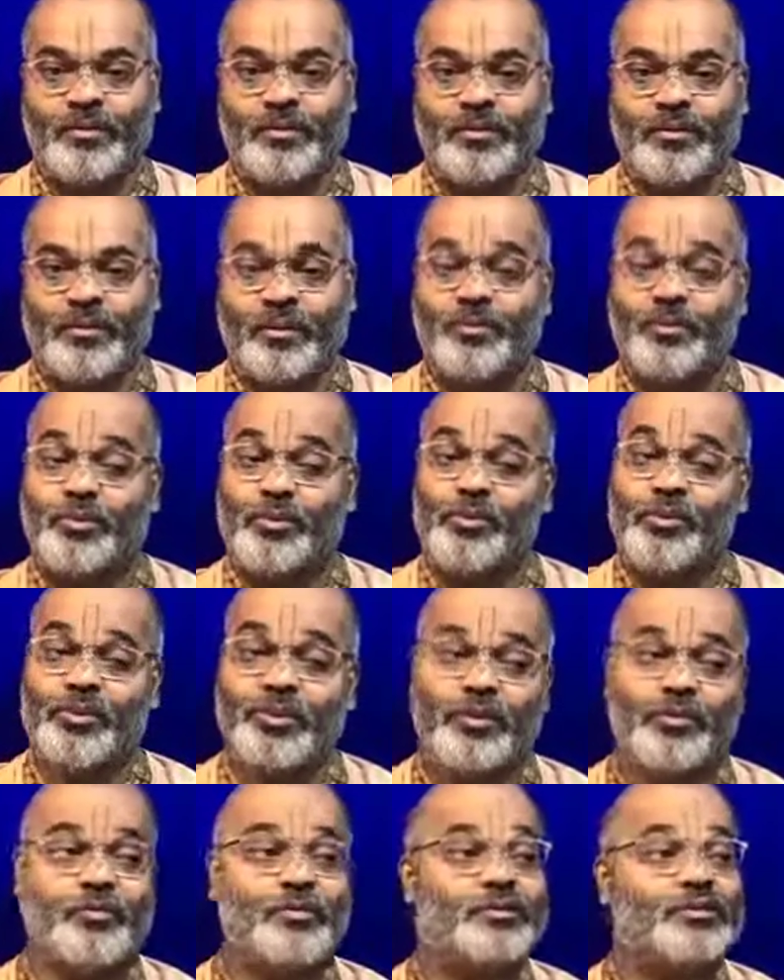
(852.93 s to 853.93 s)
The pure
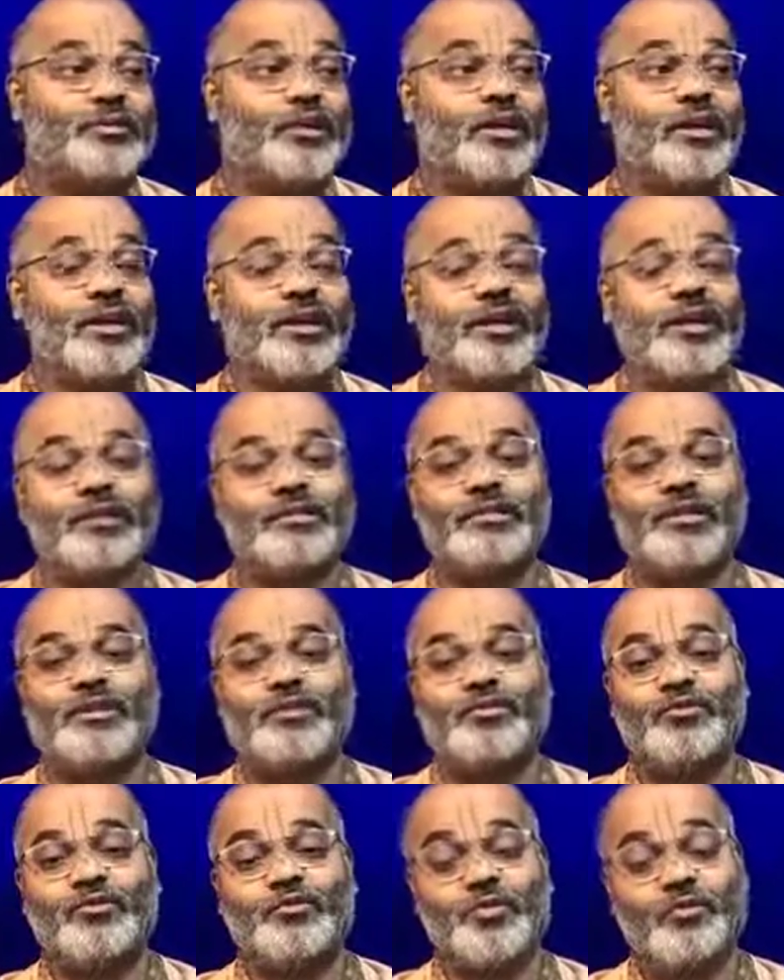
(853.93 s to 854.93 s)
devotion, it
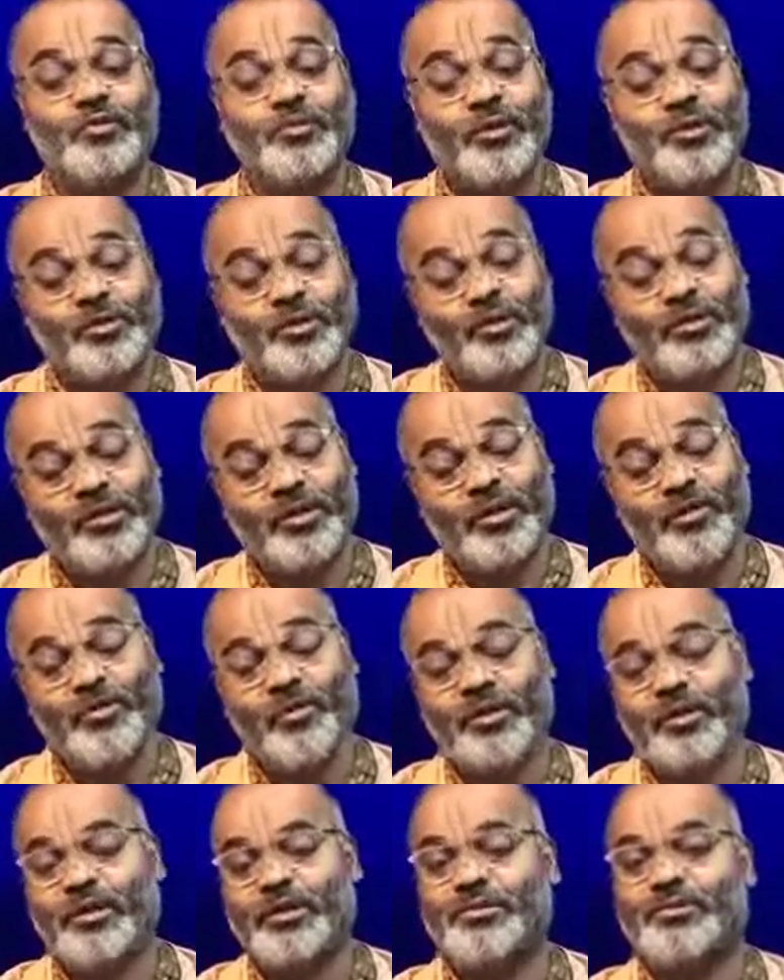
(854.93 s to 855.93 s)
descends through the pure
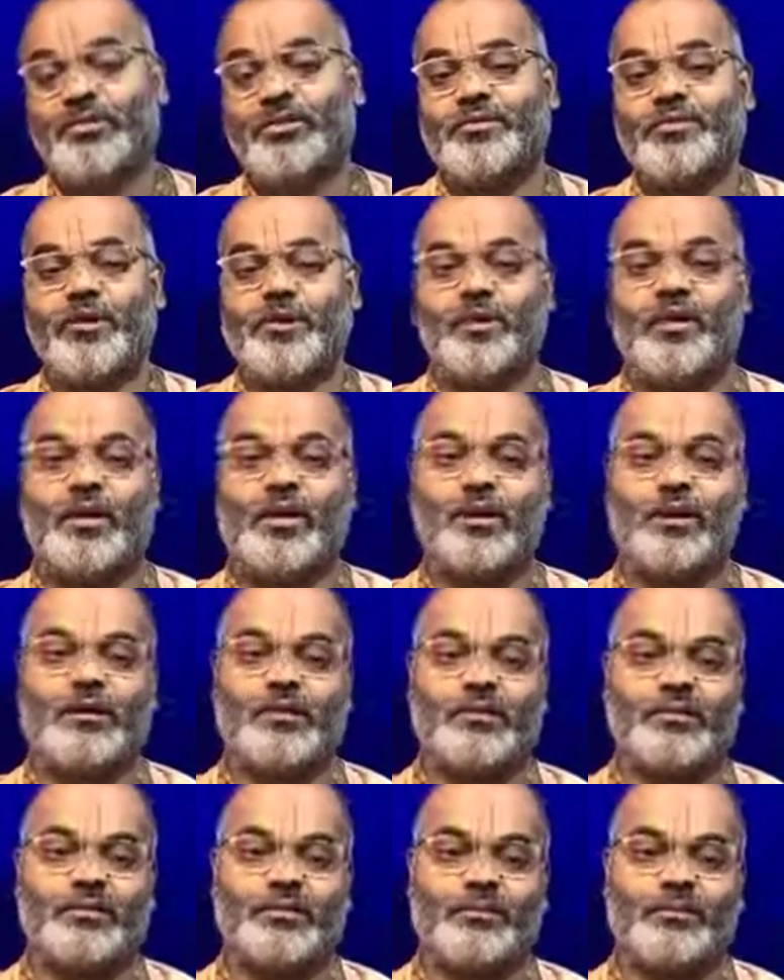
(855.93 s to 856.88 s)
devotees of the Lord.